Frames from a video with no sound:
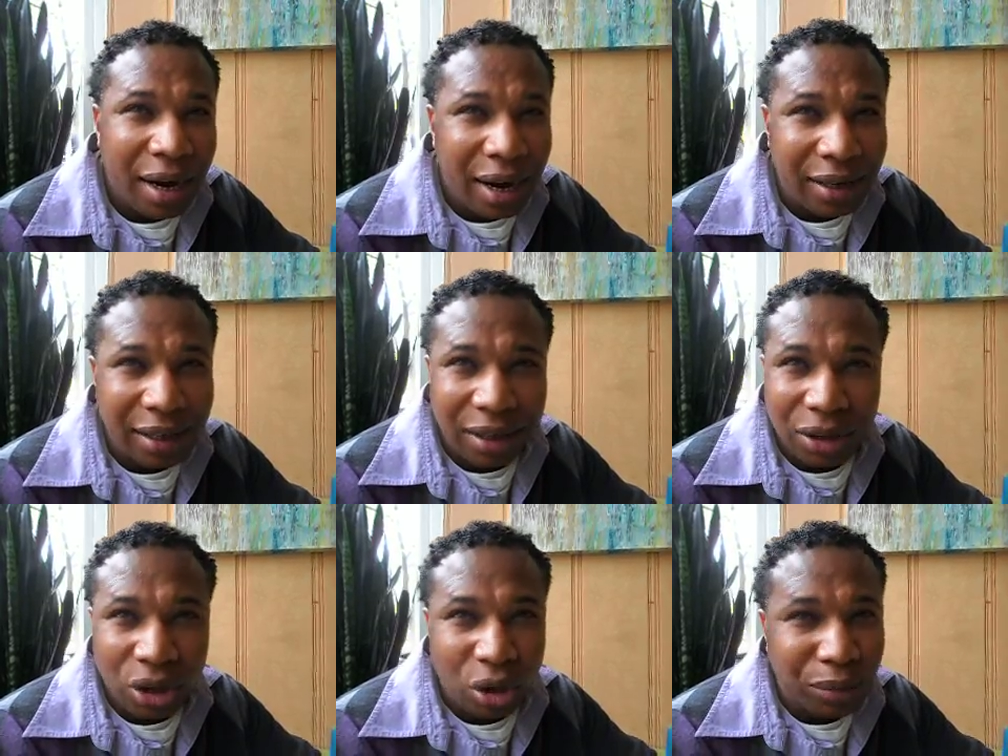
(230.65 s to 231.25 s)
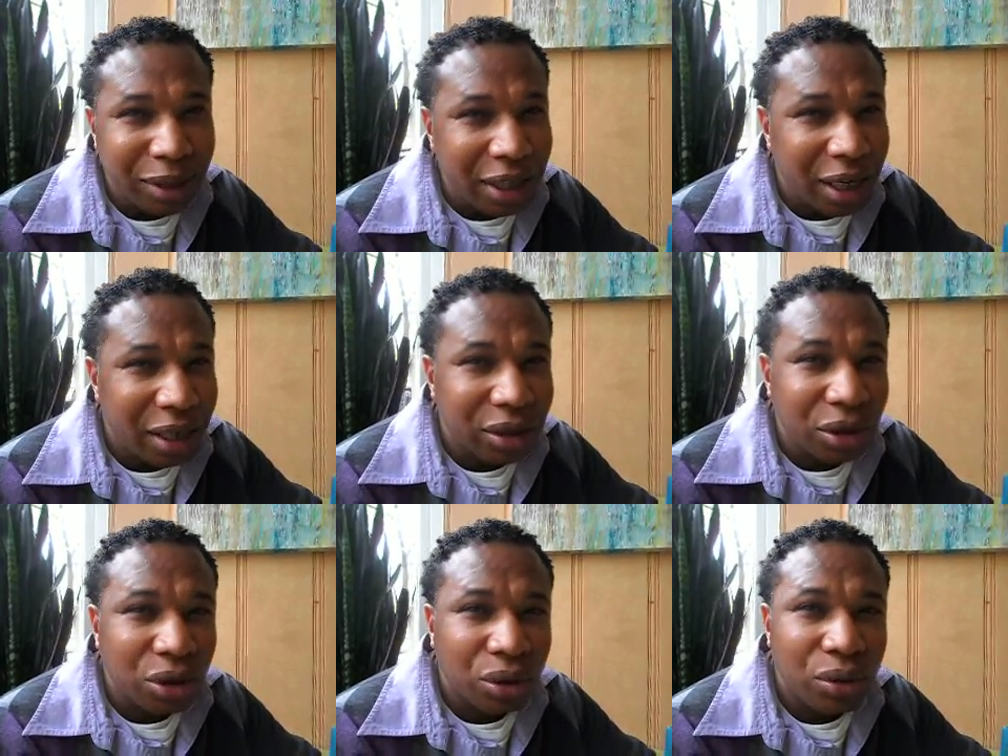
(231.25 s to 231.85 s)
And then so many
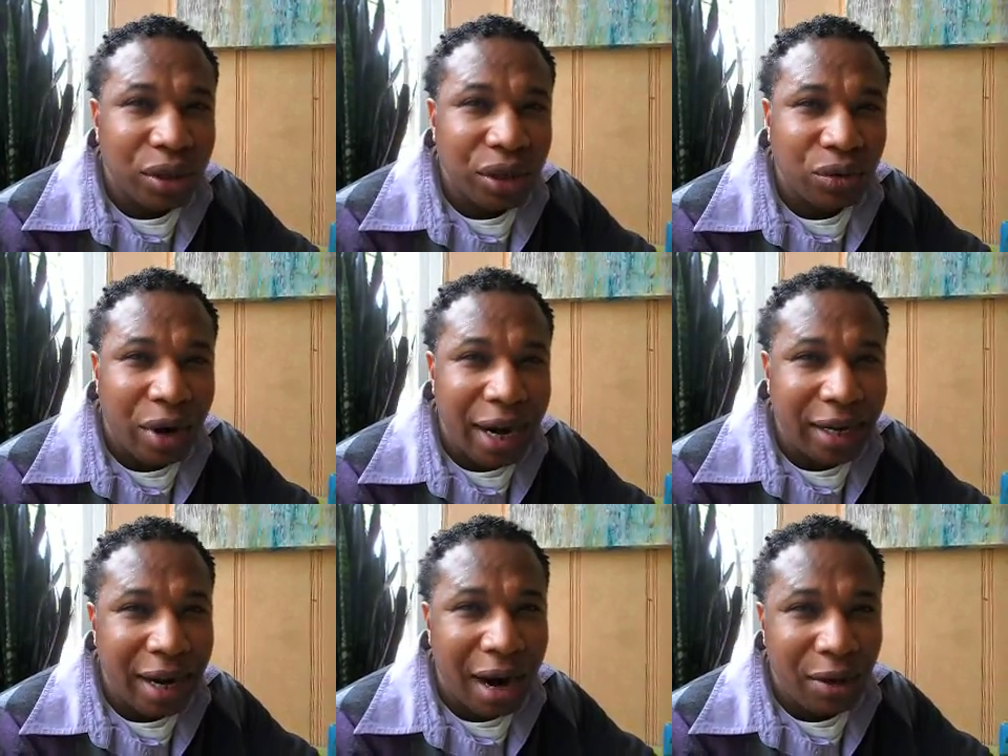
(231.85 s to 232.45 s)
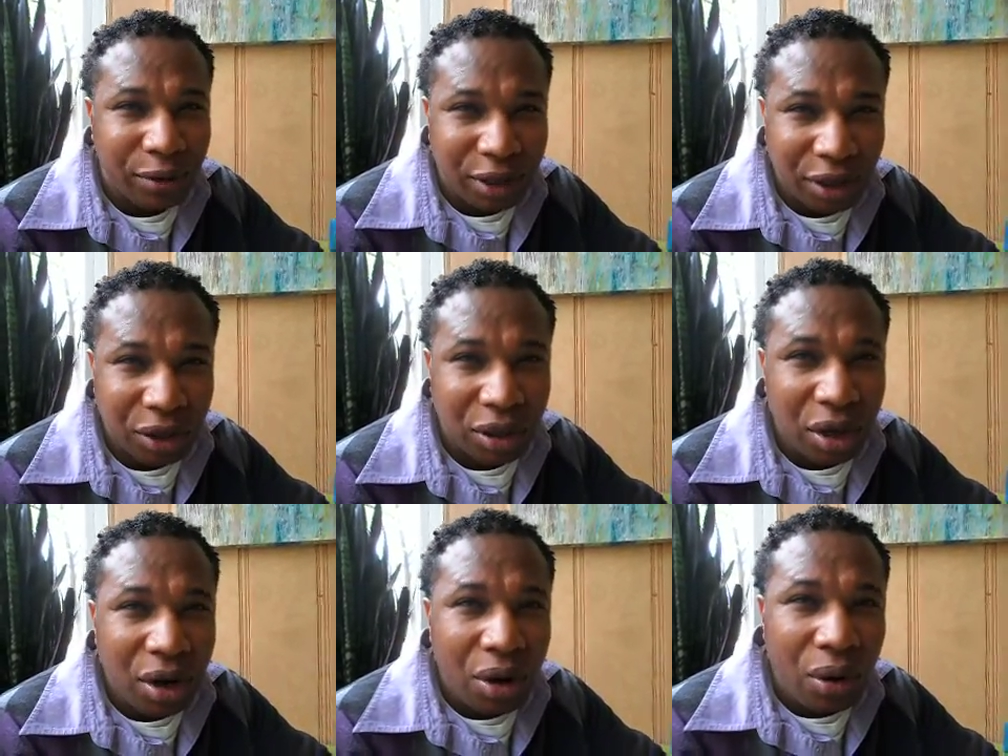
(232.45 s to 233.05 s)
other stories right now with
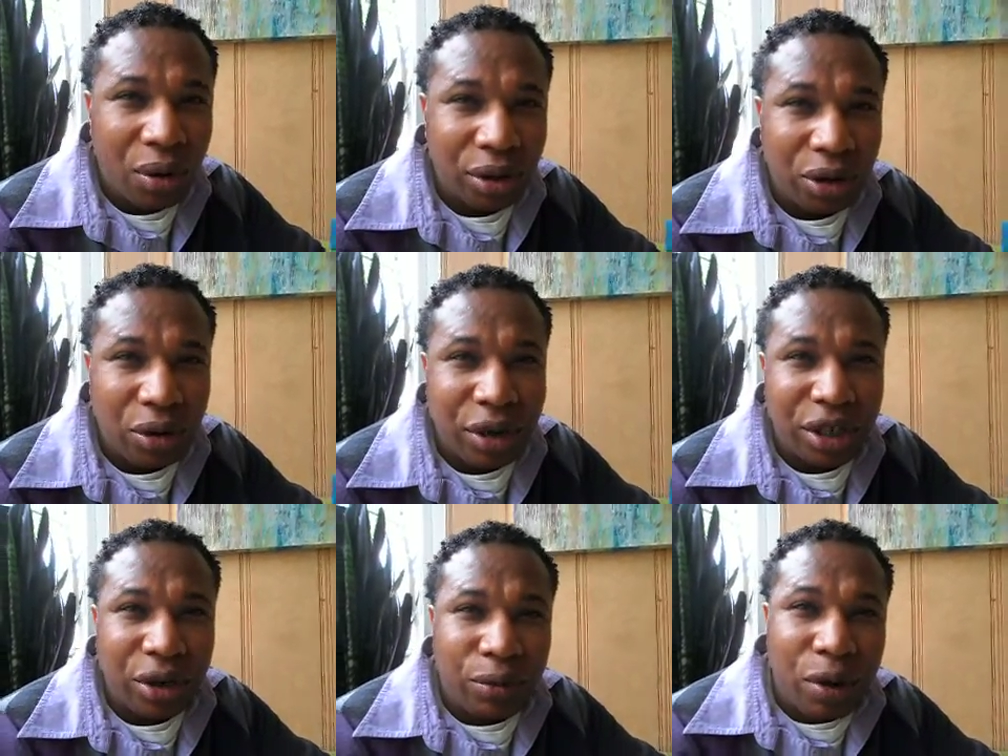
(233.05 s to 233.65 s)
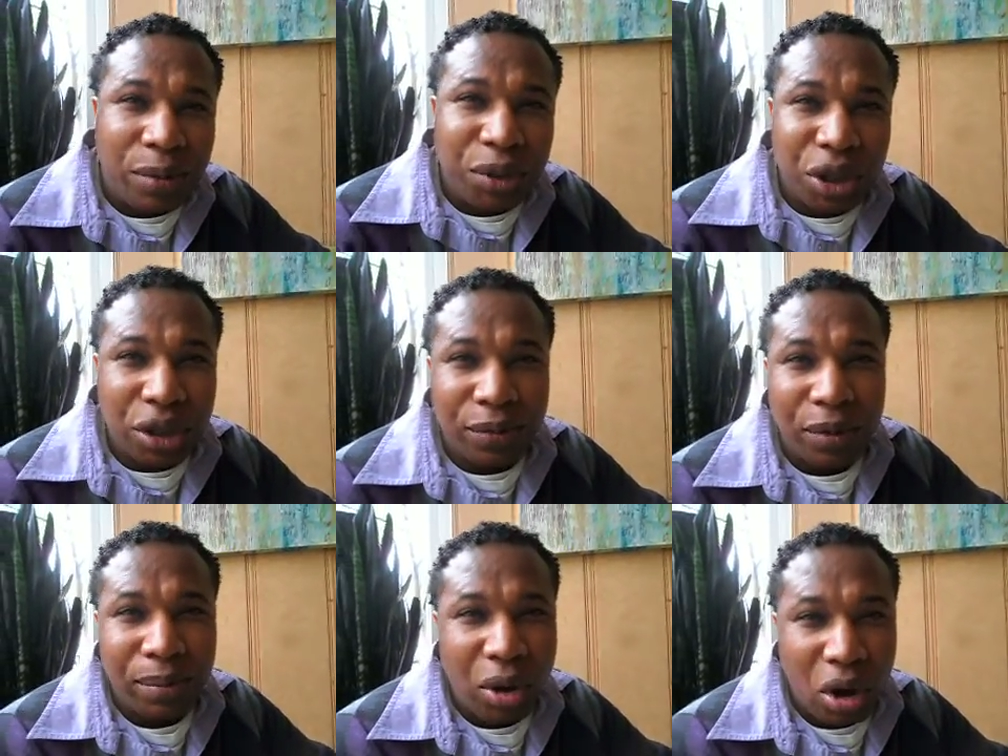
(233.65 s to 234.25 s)
this ongoing corruption
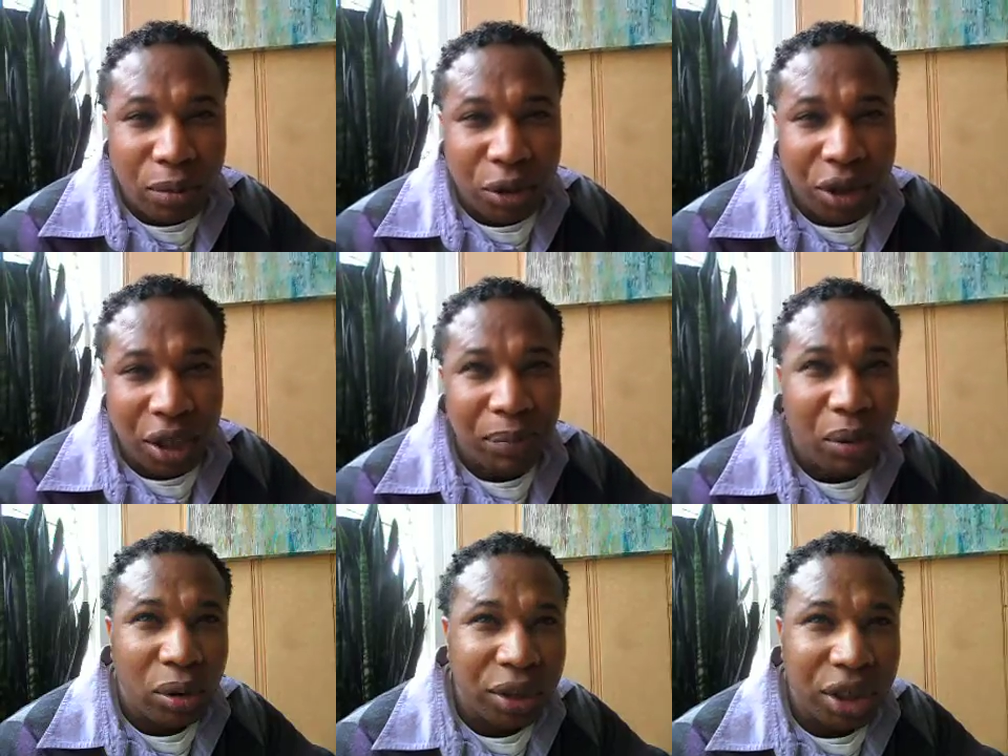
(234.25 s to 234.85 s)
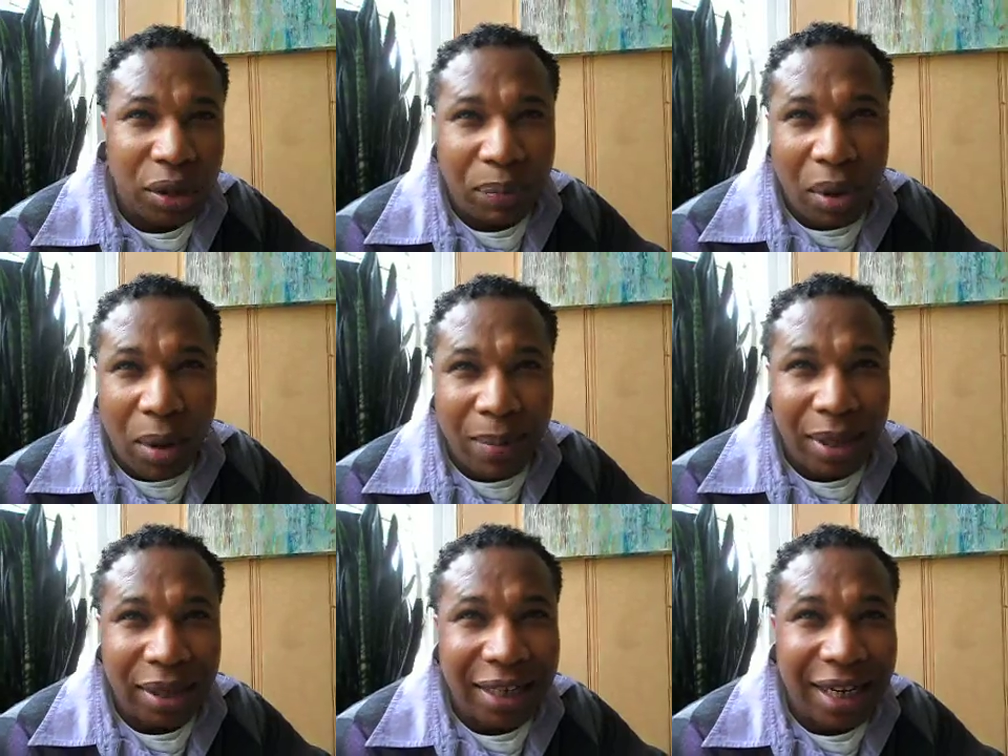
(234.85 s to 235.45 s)
of the Baltimore City Police
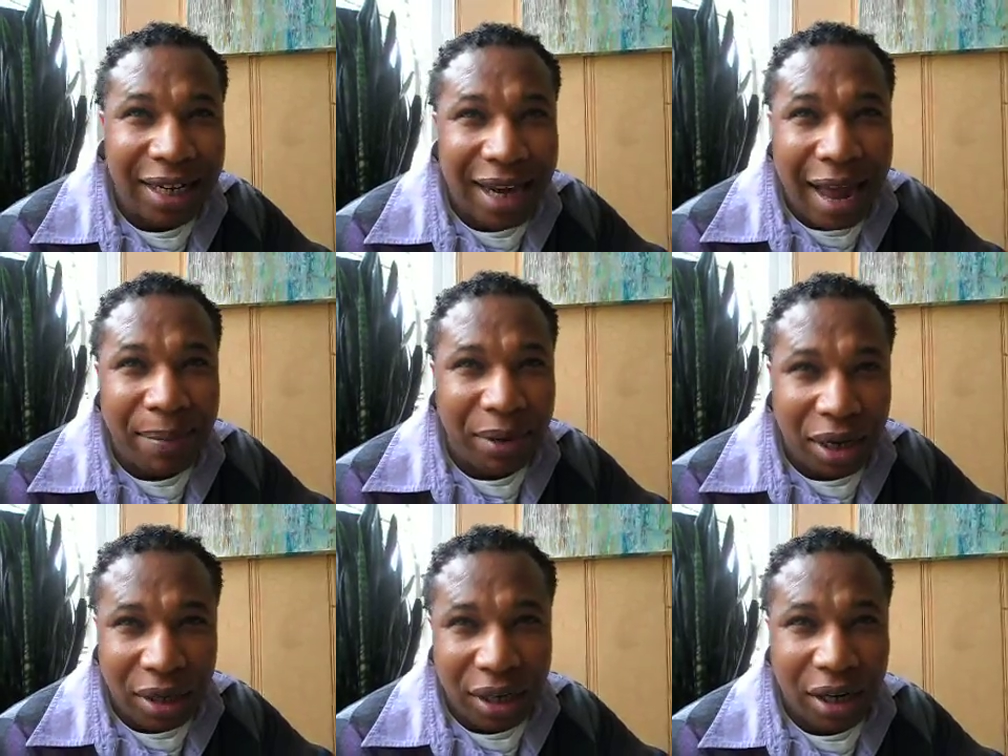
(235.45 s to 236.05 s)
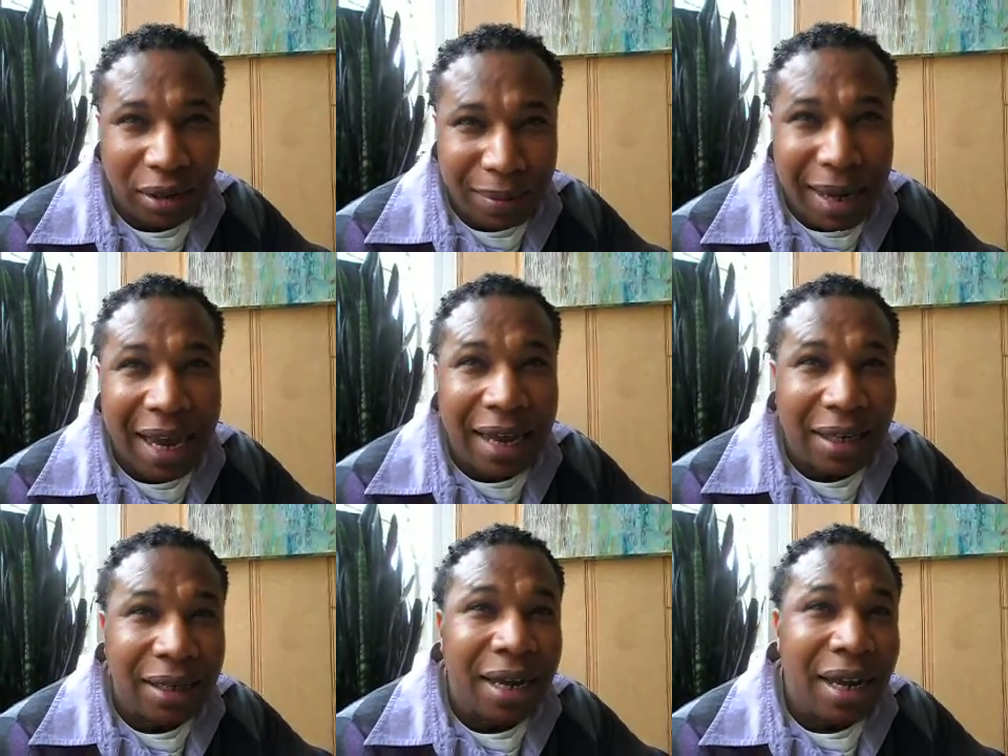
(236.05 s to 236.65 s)
Department, kidnapping a young
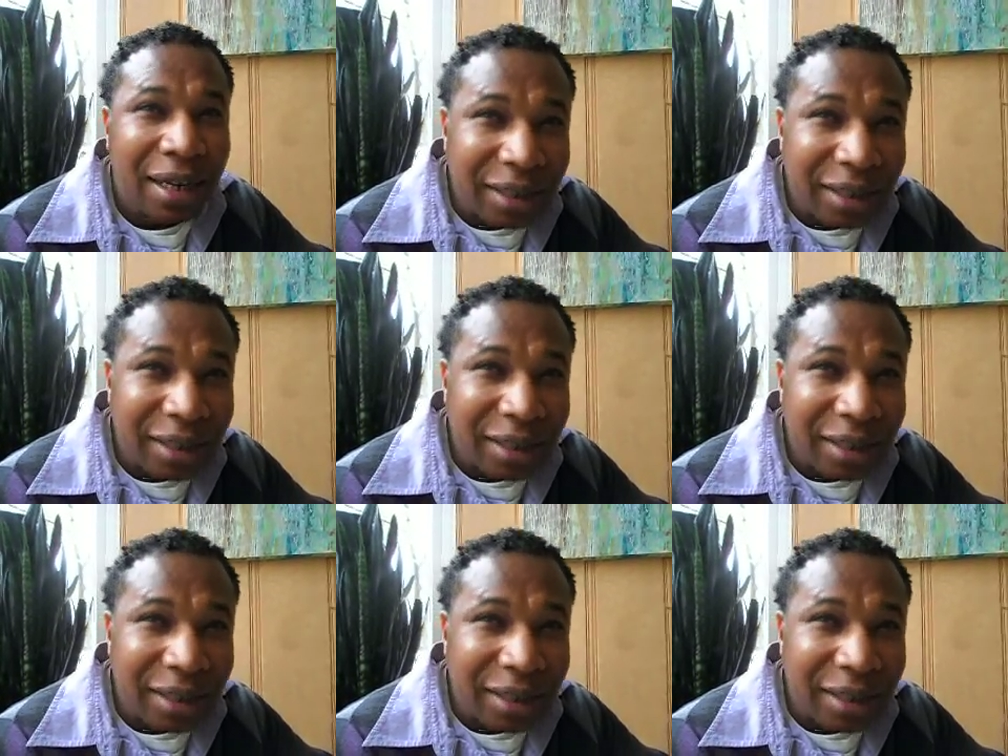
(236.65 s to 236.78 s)
man,